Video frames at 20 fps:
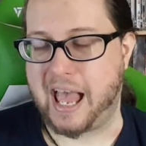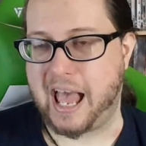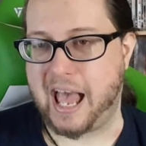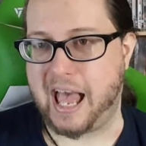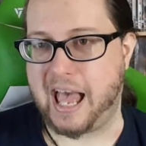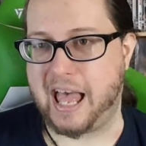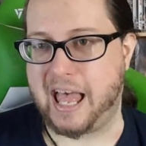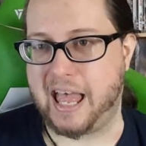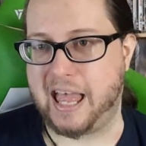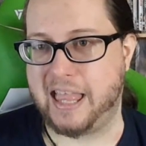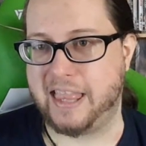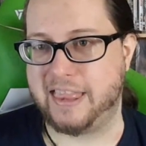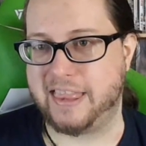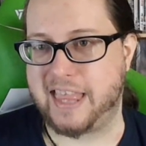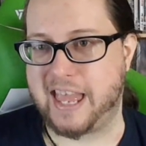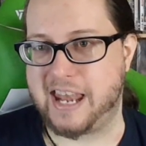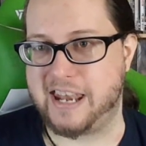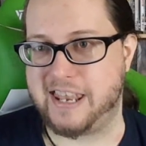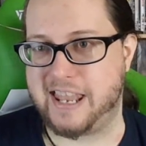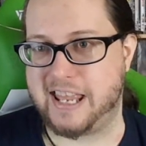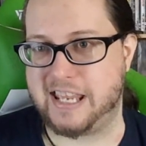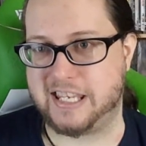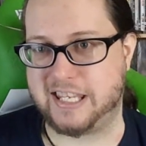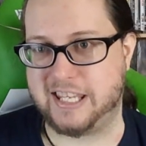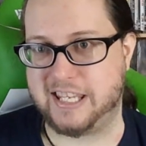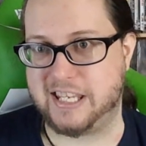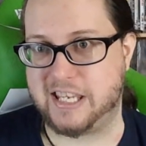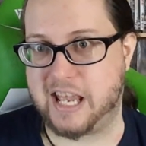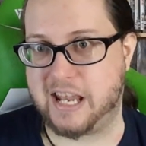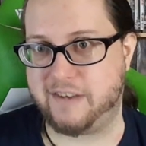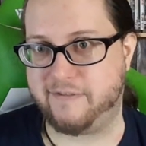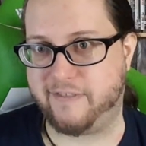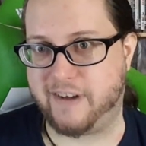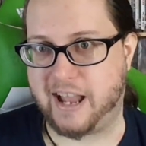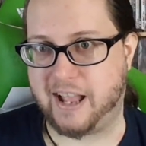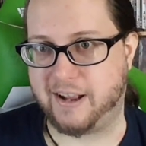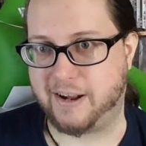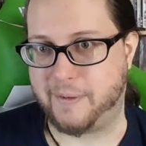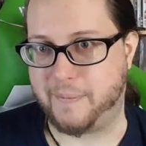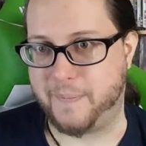and then there's the Z
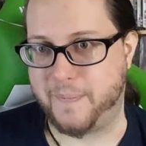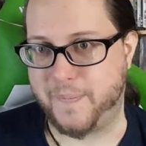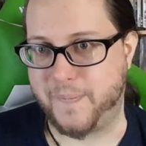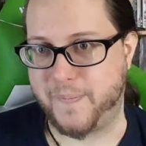flag.